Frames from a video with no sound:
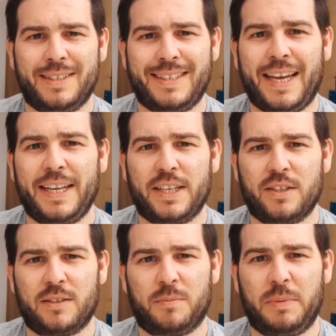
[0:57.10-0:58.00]
tank
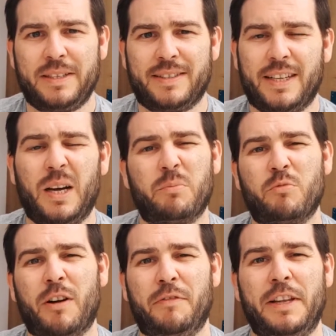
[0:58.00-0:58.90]
has been set up
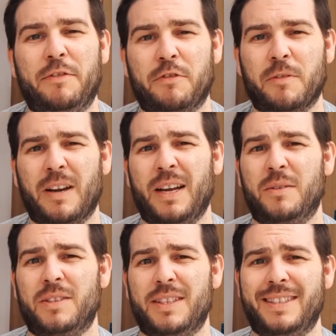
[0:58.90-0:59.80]
roughly for
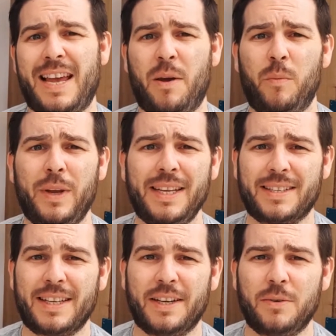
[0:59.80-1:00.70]
around 10
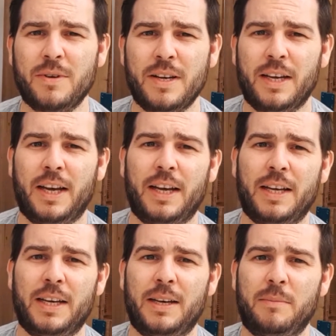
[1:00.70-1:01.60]
weeks now.
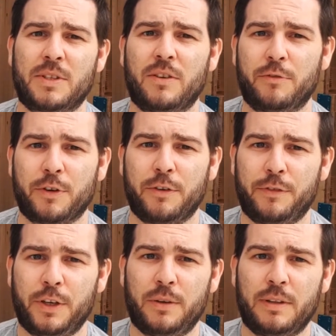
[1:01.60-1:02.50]
It's gone through a
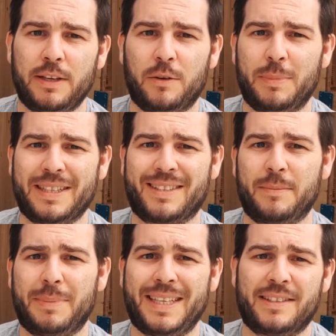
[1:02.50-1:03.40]
few little bits
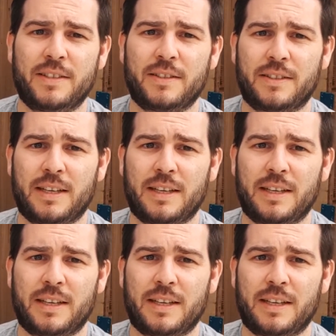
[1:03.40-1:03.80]
and pieces